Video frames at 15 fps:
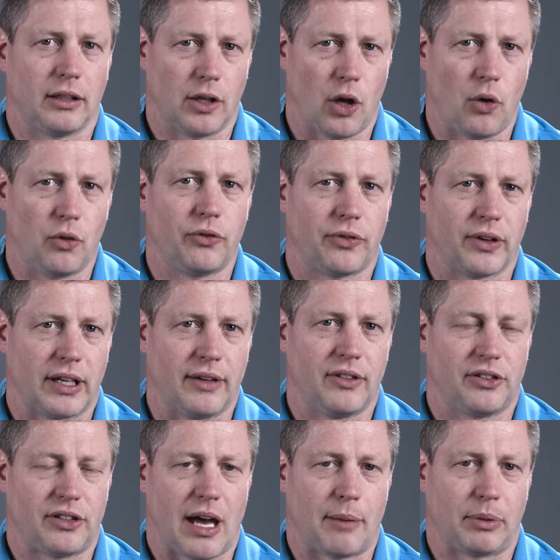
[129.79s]
a loan
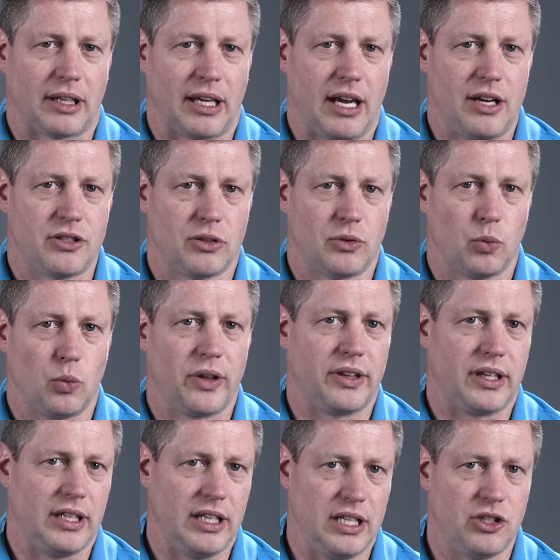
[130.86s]
forgiveness application with
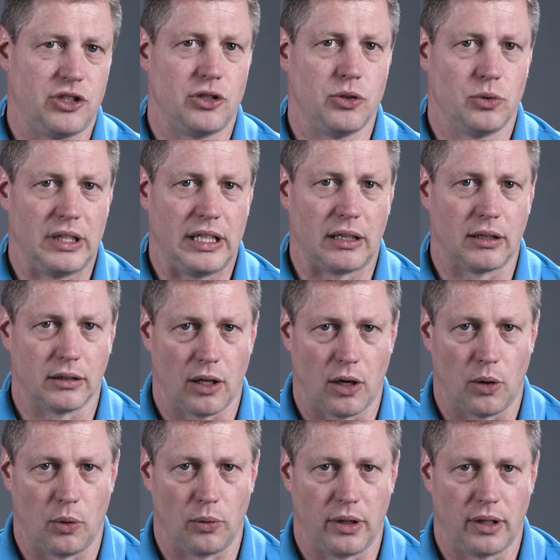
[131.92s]
each unique loan.